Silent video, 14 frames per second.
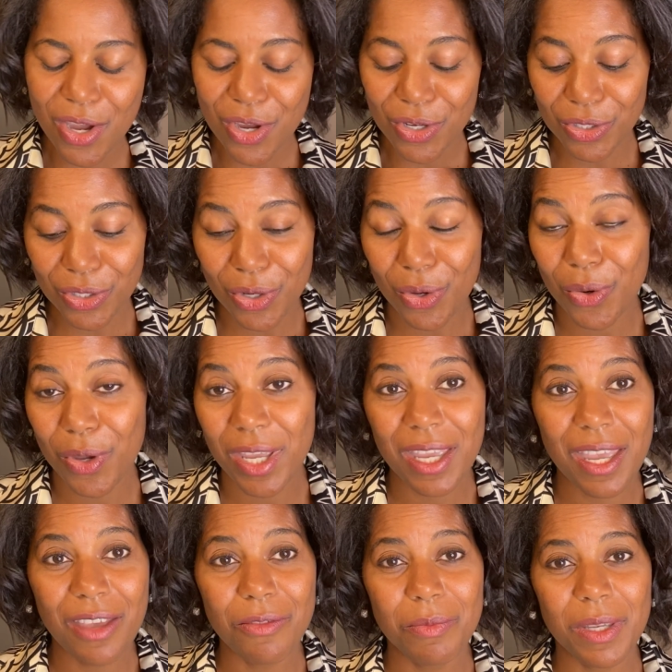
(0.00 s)
So he
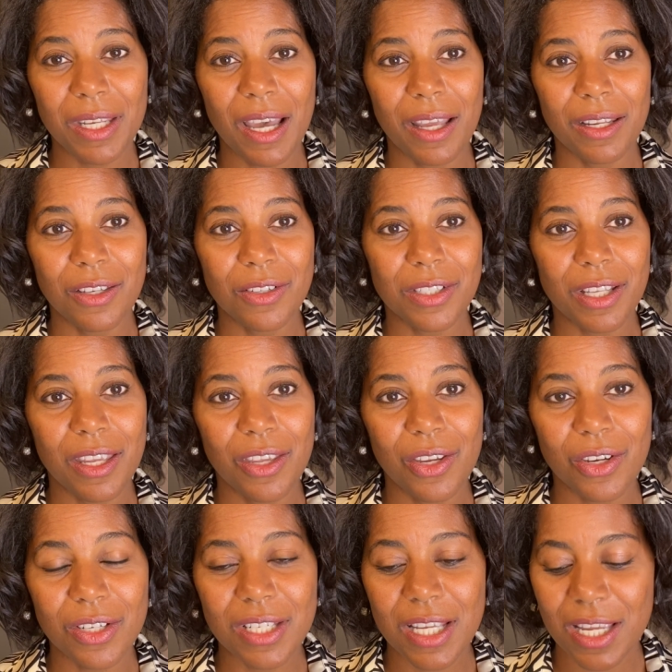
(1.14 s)
gave me that. He was like, here,
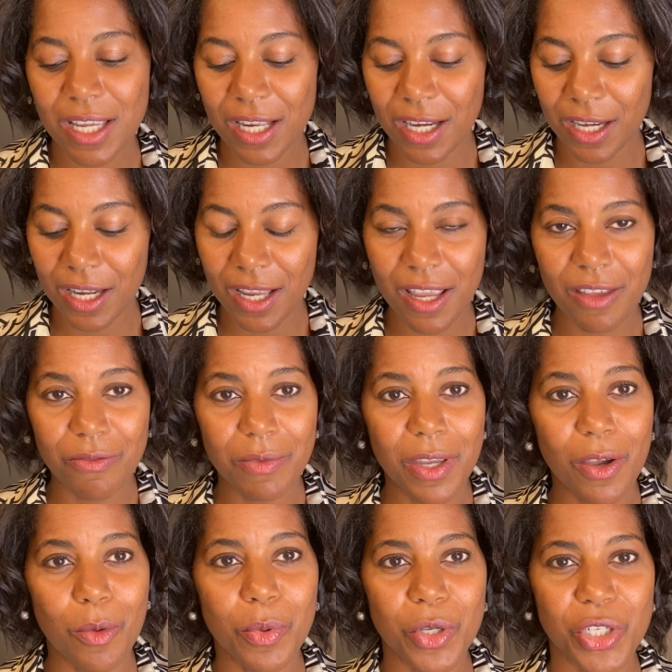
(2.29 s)
take it. And he gave me a
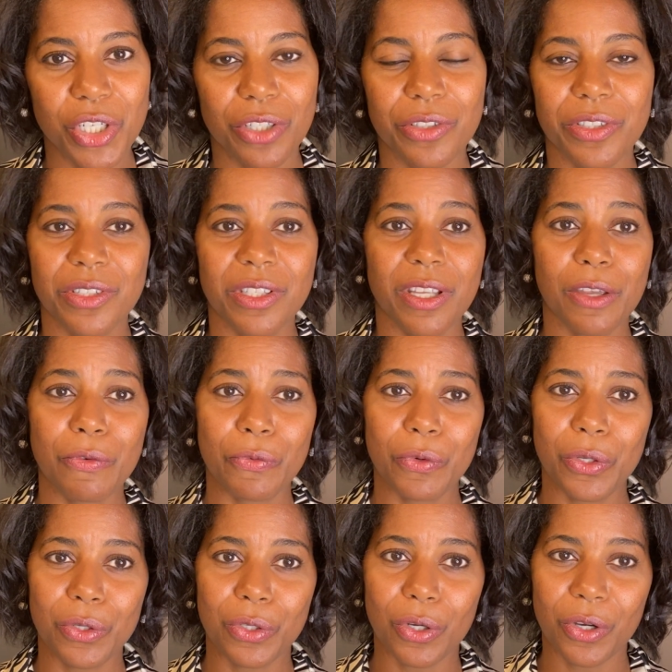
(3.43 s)
couple of shells. He's like, for
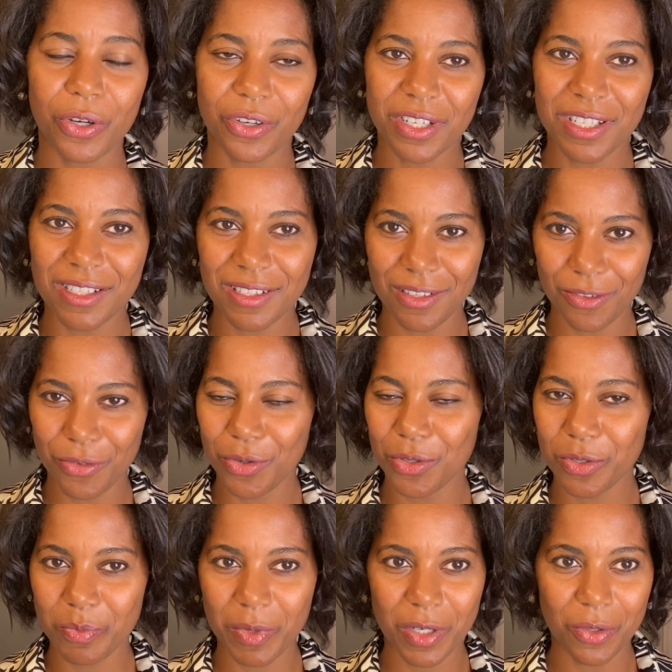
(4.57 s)
your daughter, because of
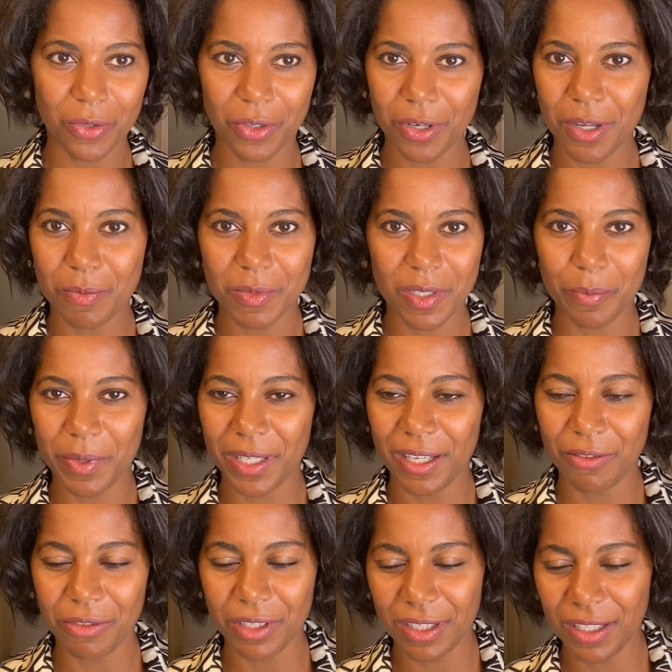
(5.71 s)
course my daughter comes up in
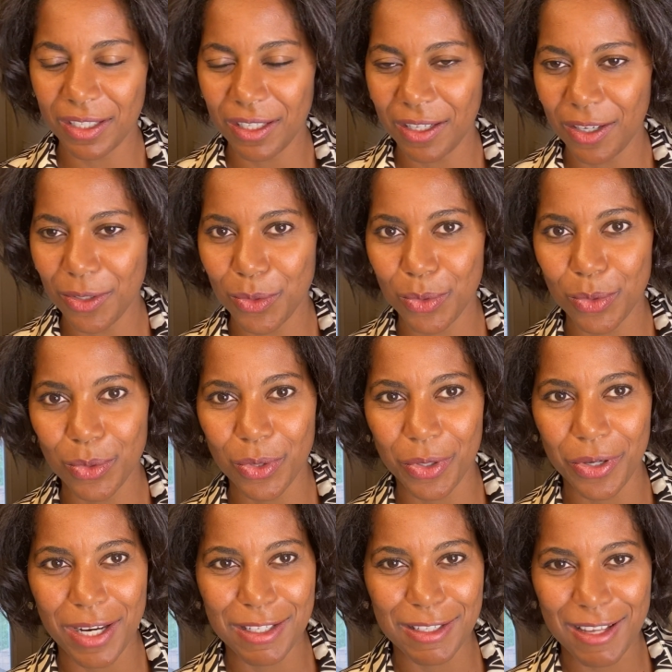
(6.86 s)
everything that I do or
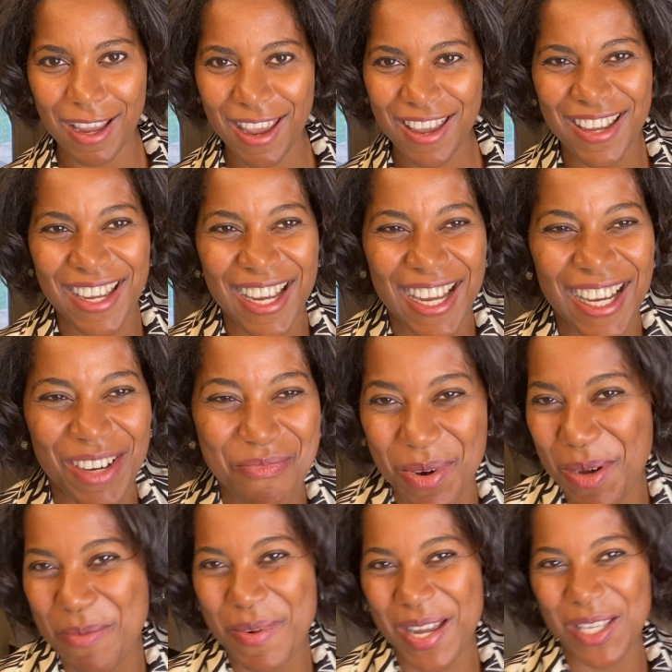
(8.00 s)
I say, pretty
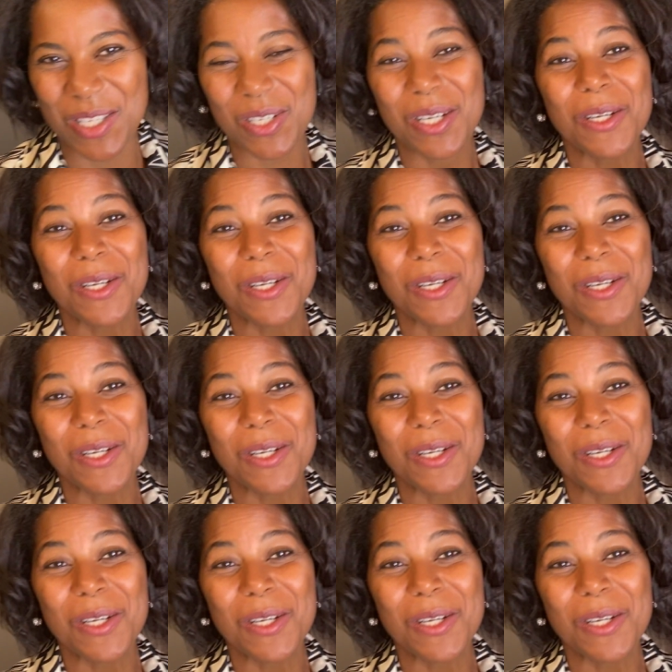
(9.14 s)
much.